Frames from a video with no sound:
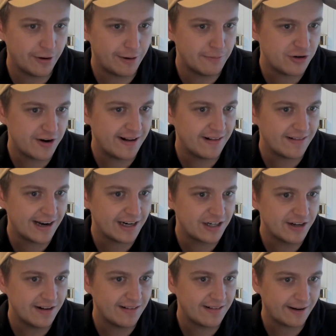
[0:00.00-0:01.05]
blob
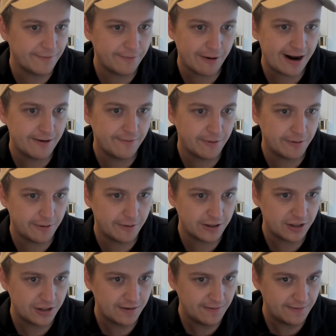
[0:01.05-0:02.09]
transactions, like
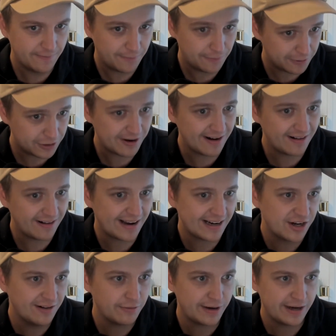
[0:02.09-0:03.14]
484
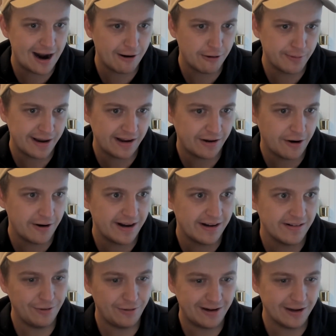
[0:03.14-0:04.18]
transactions, we're RLP
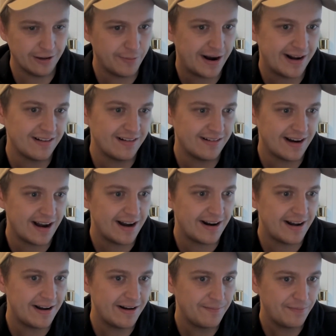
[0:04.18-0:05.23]
coding 2 kilobytes of
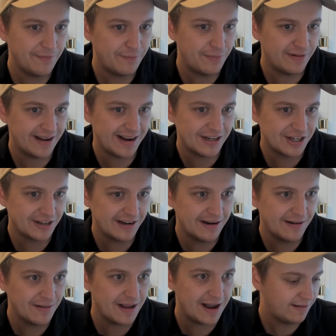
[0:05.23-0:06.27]
data
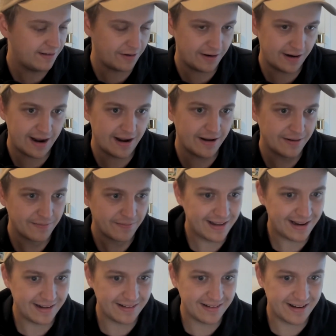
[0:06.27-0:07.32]
potentially. So yeah,
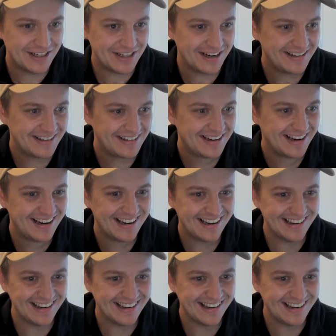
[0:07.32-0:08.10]
that's the gist.